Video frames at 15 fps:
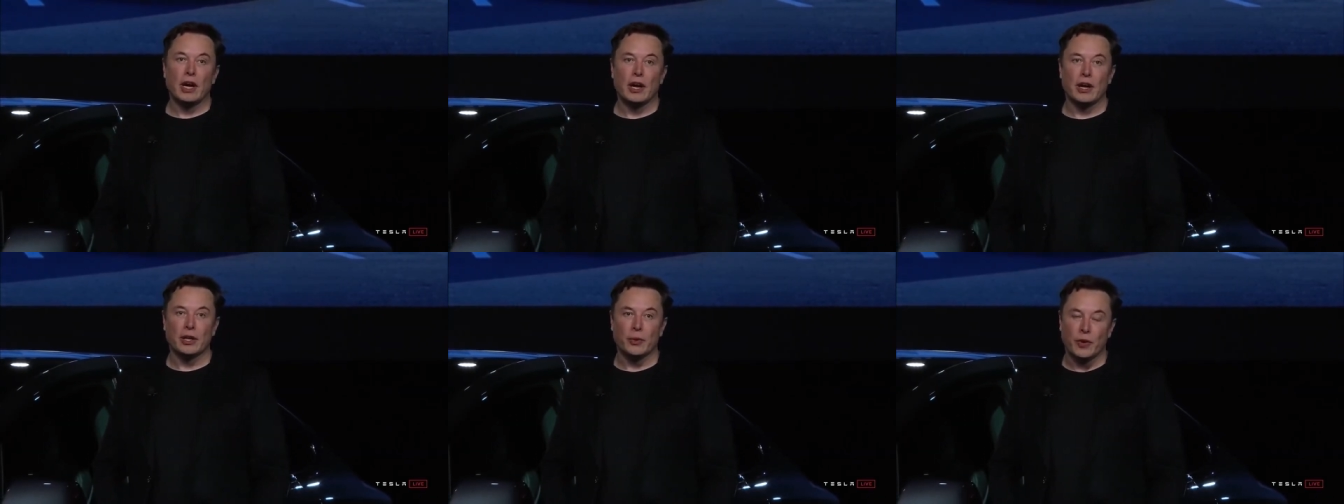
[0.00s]

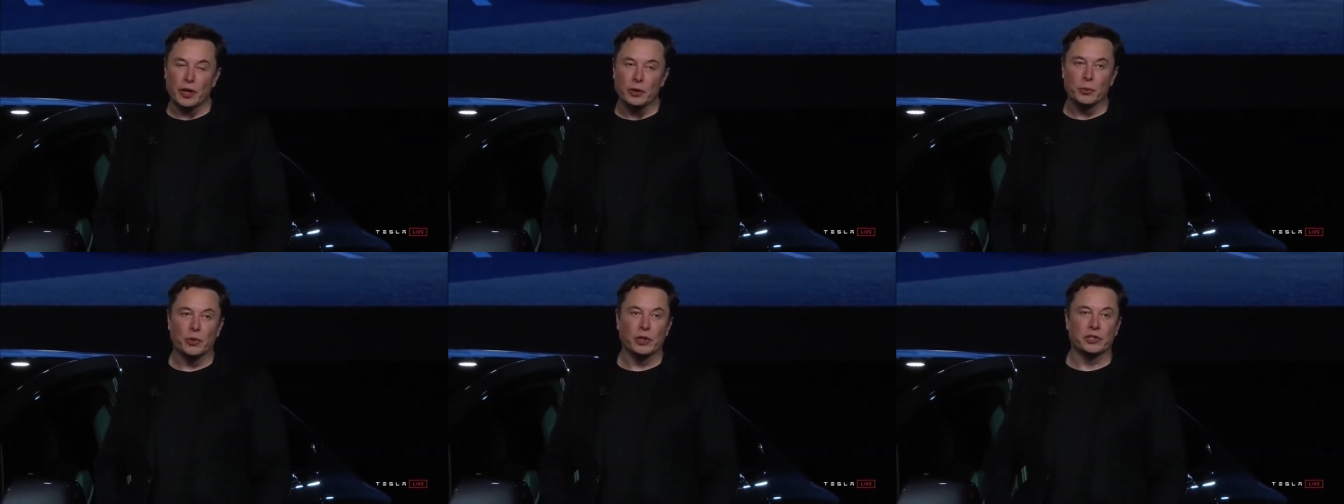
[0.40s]
uh,
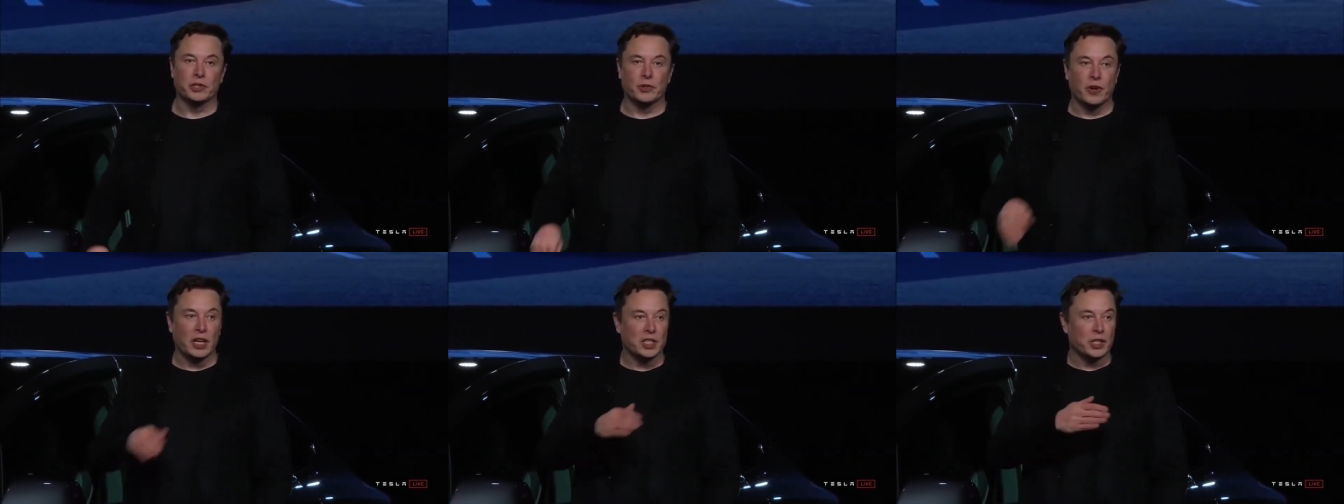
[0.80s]
throughout the world,
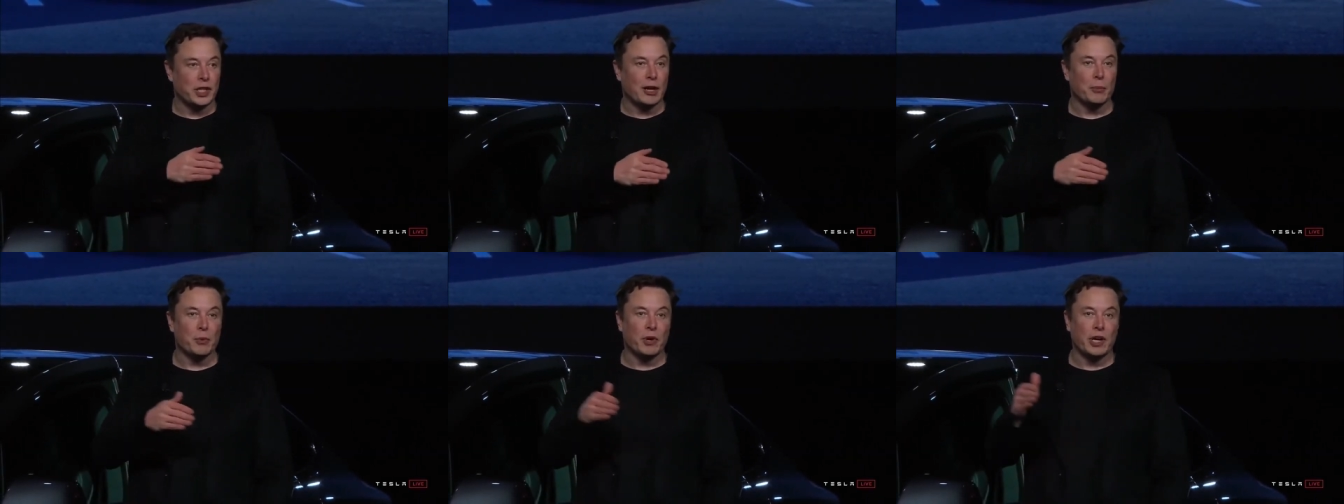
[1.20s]
just gradually
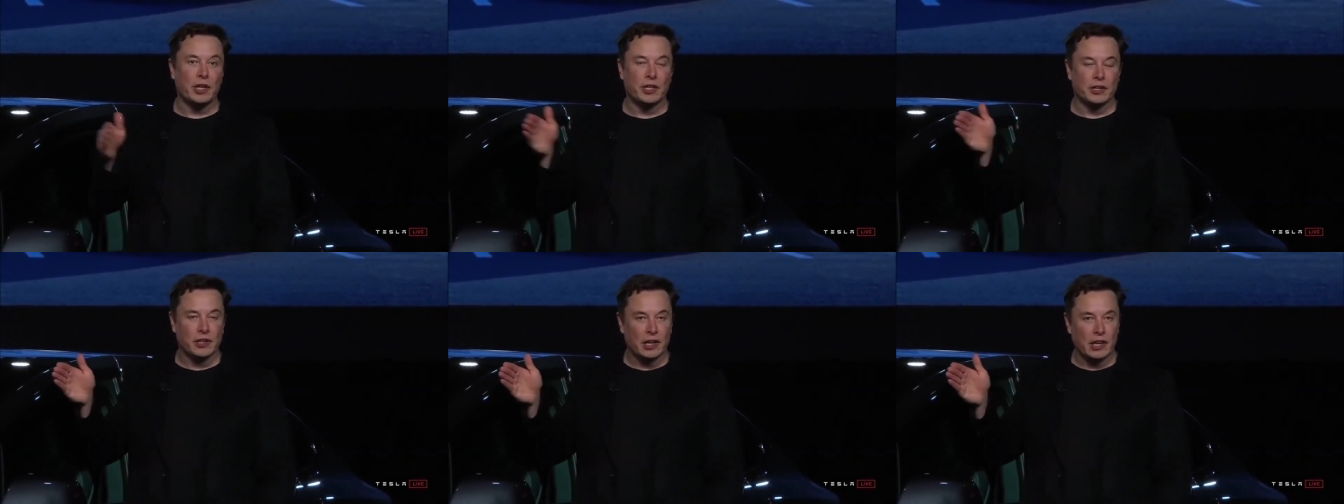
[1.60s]

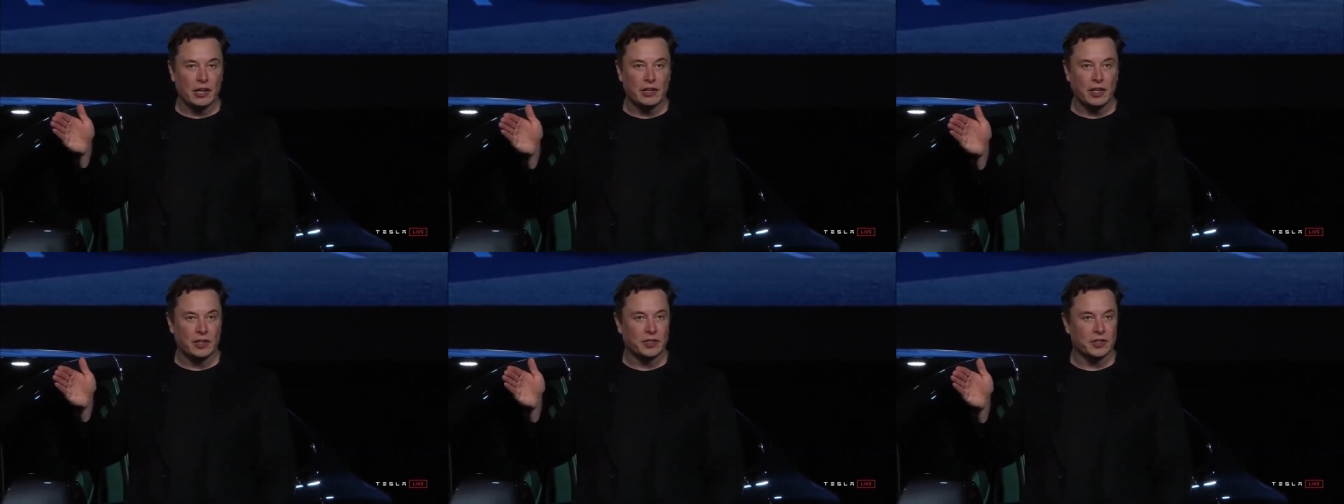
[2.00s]
upgrading uh,
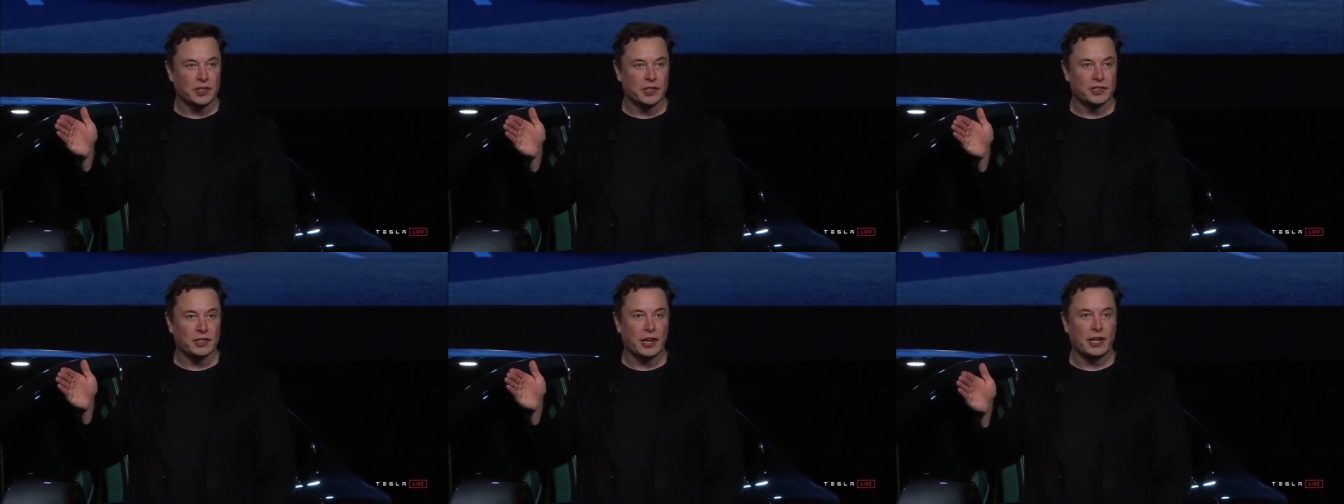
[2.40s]
the
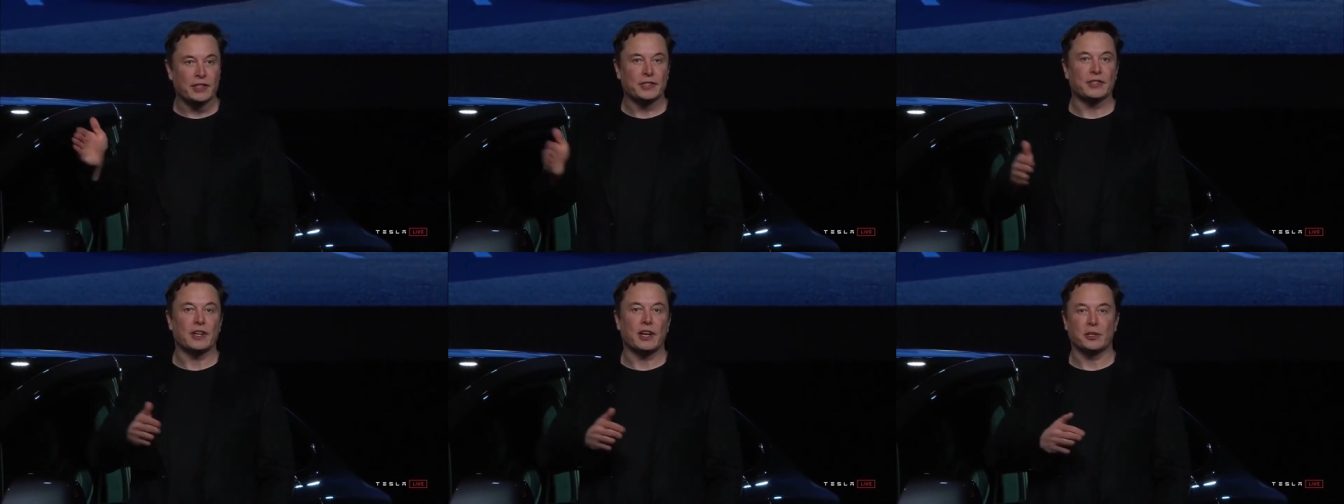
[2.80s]
existing
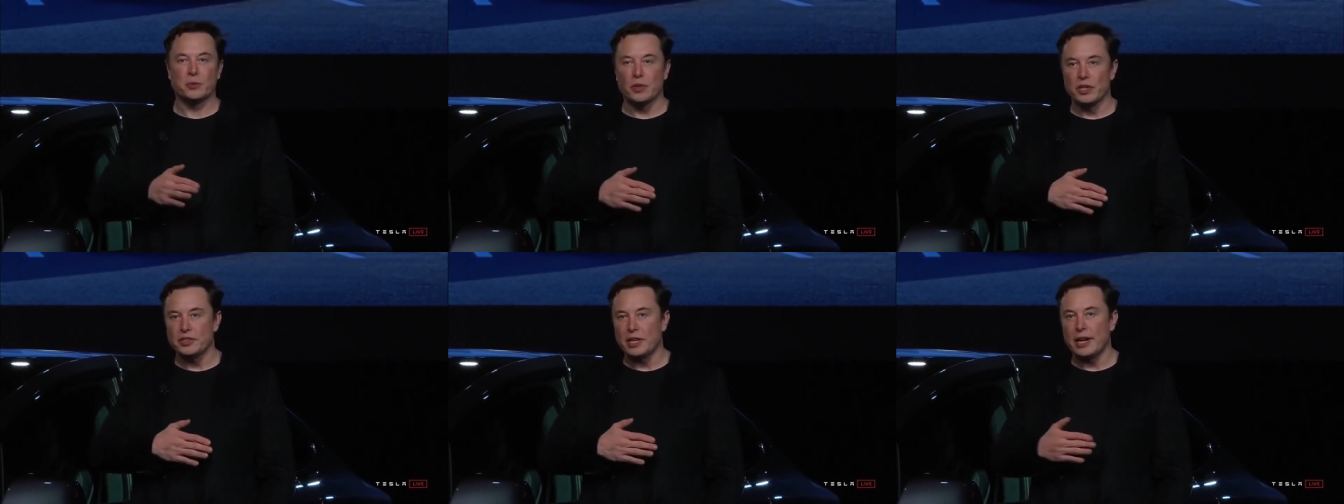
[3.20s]
sites as
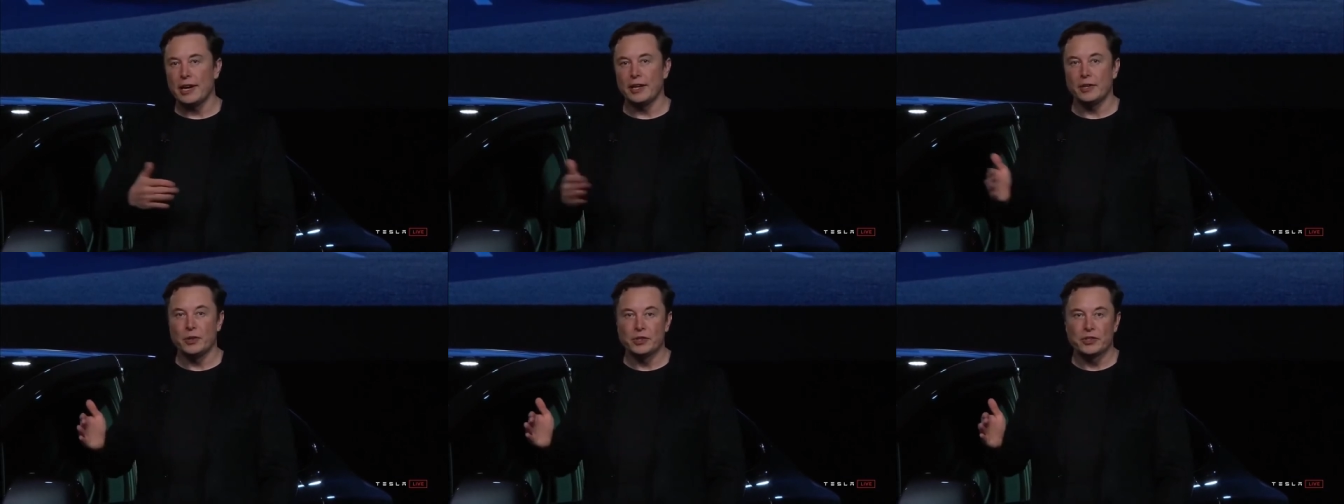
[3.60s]
well as
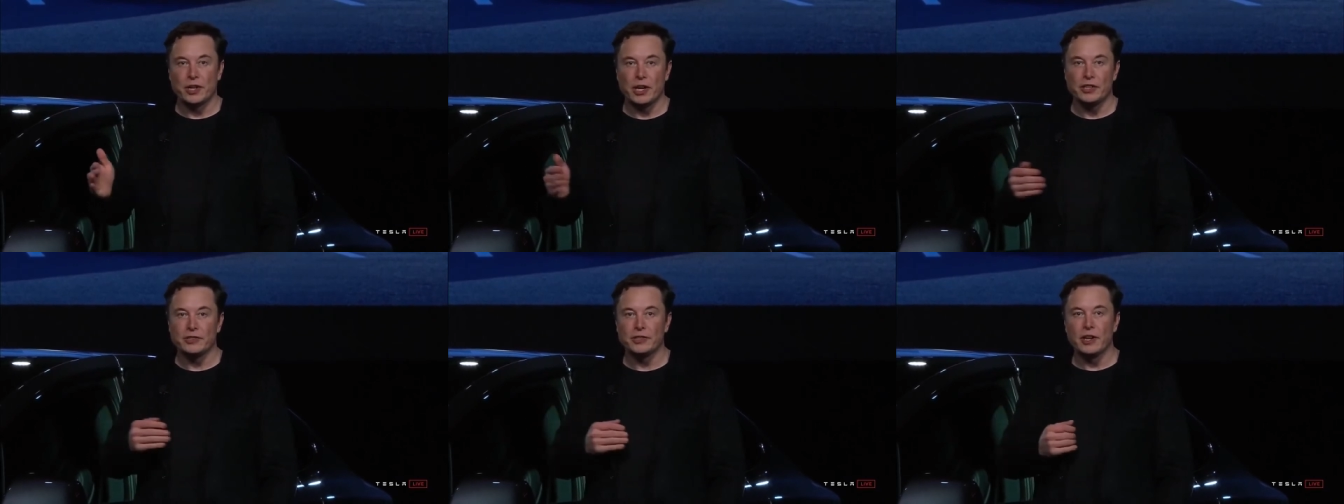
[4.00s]
adding new
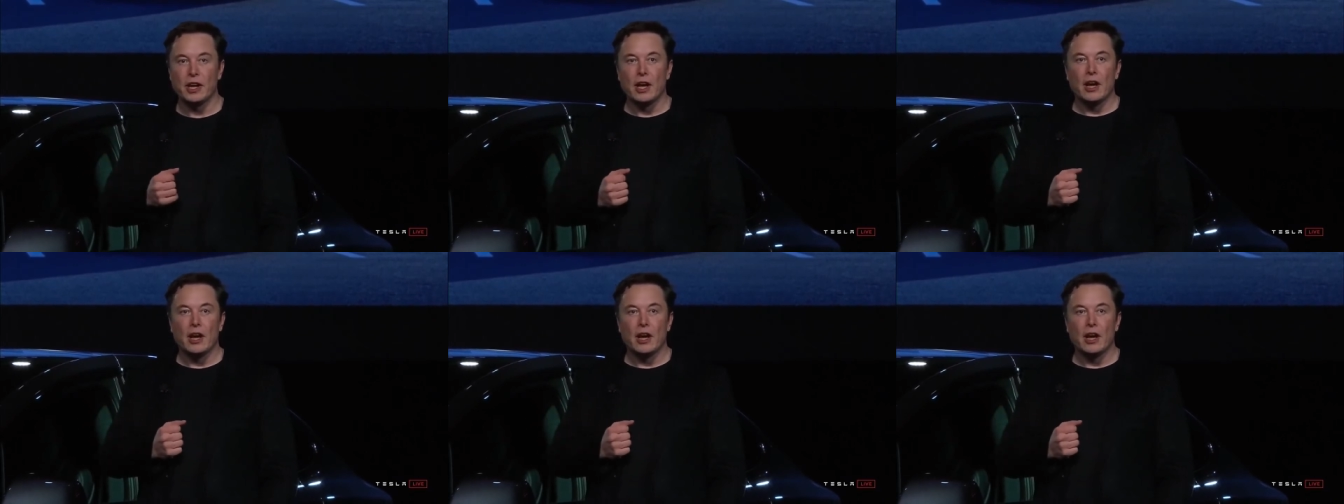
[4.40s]
sites.